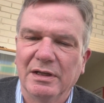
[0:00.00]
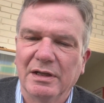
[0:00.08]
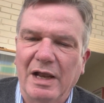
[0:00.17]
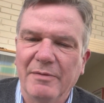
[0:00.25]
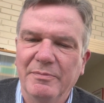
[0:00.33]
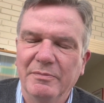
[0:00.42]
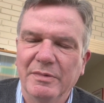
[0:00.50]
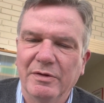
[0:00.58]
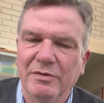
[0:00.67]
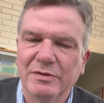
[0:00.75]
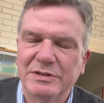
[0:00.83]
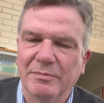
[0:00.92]
I've
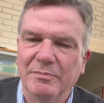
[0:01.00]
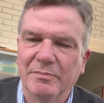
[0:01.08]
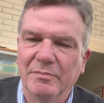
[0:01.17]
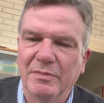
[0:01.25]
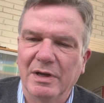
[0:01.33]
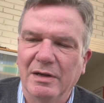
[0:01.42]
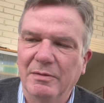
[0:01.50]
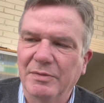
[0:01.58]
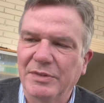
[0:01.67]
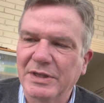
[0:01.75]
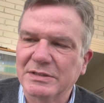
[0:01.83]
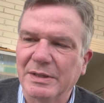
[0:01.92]
heard some
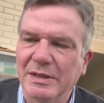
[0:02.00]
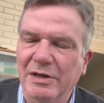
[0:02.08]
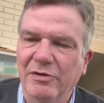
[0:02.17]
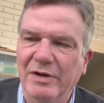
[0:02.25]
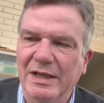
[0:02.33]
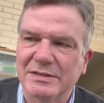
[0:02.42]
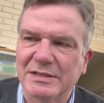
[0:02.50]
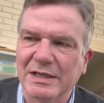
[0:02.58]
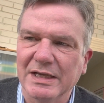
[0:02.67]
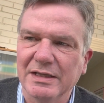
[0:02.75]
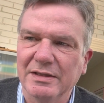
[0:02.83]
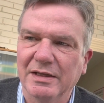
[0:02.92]
things on the internet saying